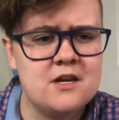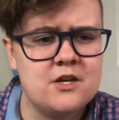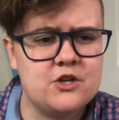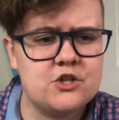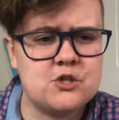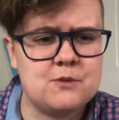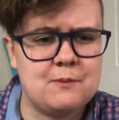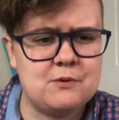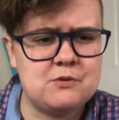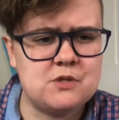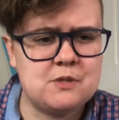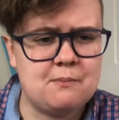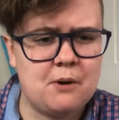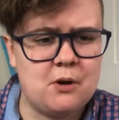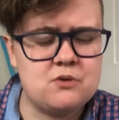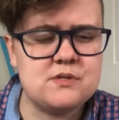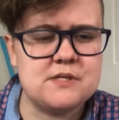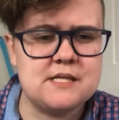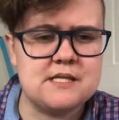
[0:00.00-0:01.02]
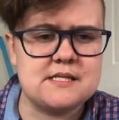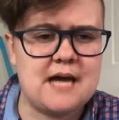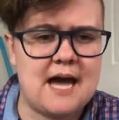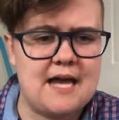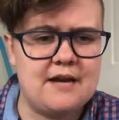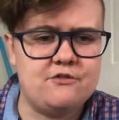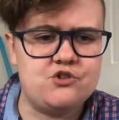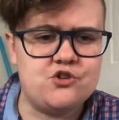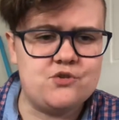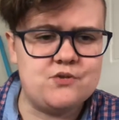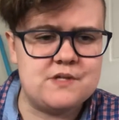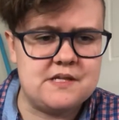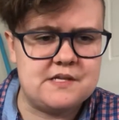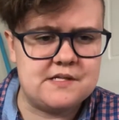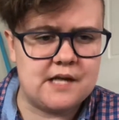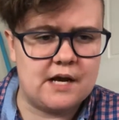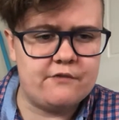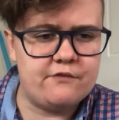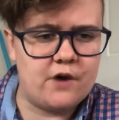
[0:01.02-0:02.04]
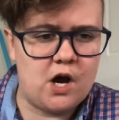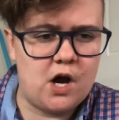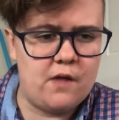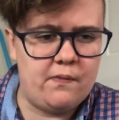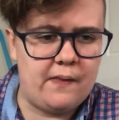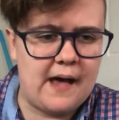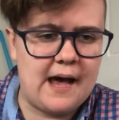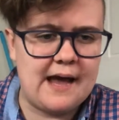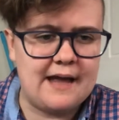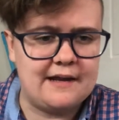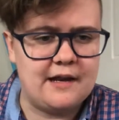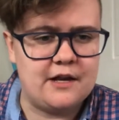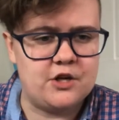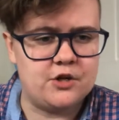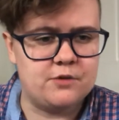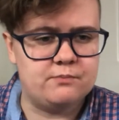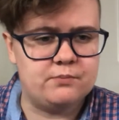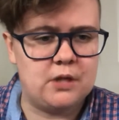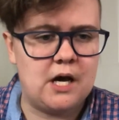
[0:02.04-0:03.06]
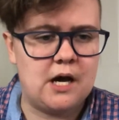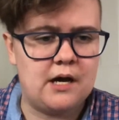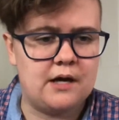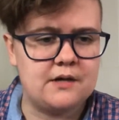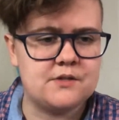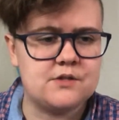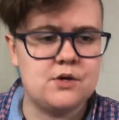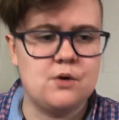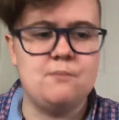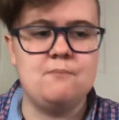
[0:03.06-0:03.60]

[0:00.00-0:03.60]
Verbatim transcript: You're supposed to post this kind of juicy stuff online in your blog so